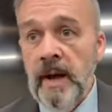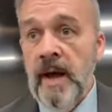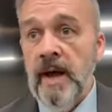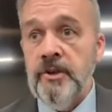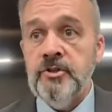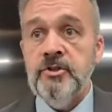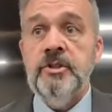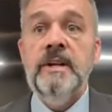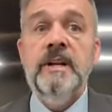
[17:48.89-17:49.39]

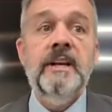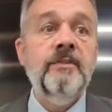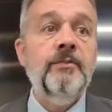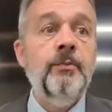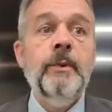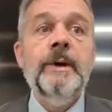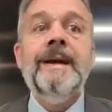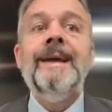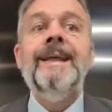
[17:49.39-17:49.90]
us
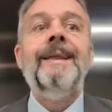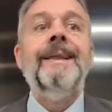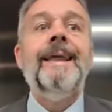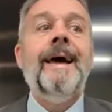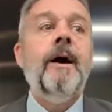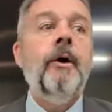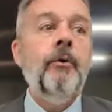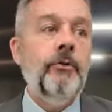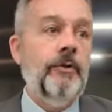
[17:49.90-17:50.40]
if we
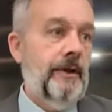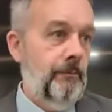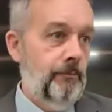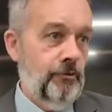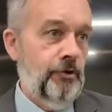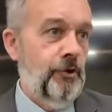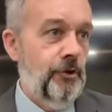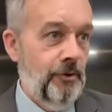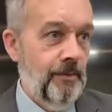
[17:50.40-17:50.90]
allow
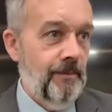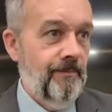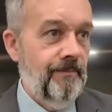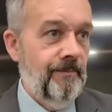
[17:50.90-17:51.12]
them to.